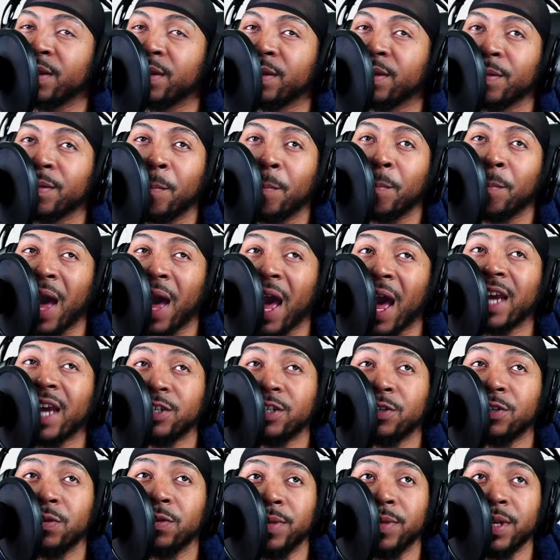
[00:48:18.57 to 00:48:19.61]
mind
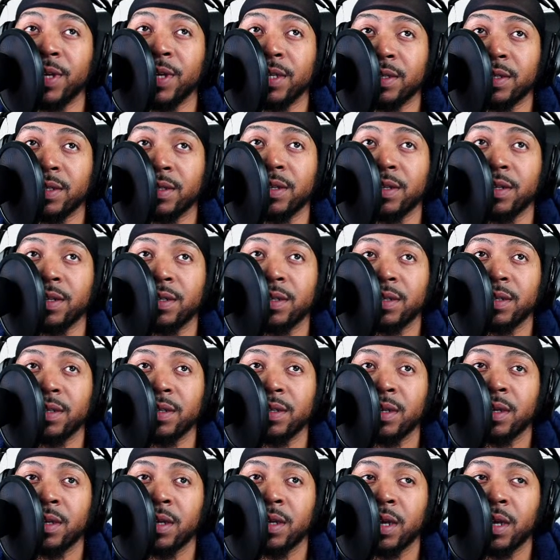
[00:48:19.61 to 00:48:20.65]
you a business
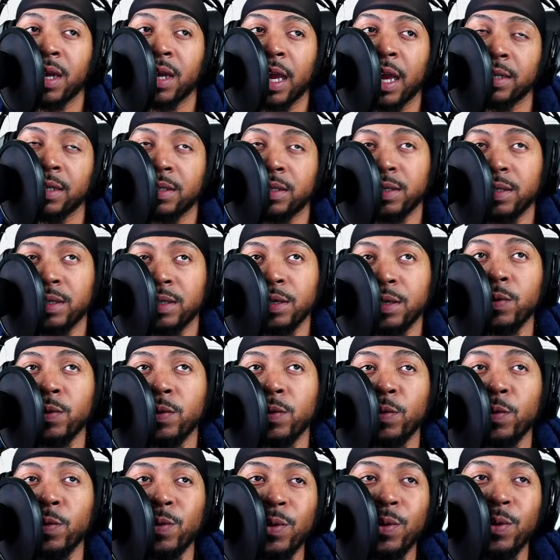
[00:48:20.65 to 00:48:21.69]
and
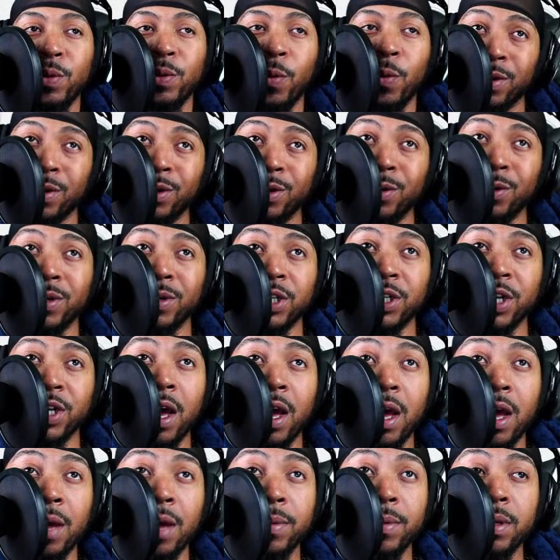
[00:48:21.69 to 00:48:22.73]
still work you a
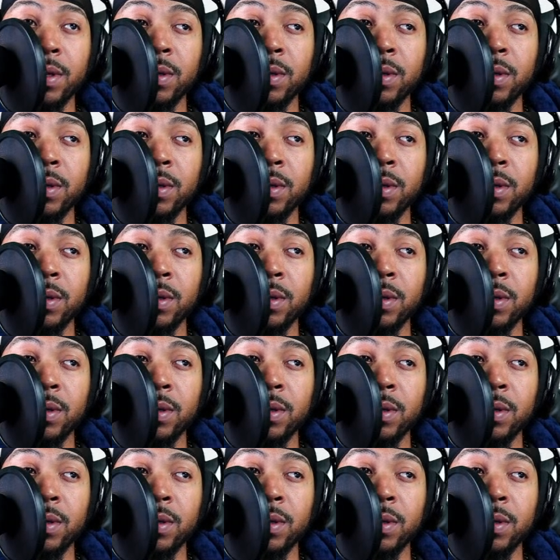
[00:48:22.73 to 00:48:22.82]
job.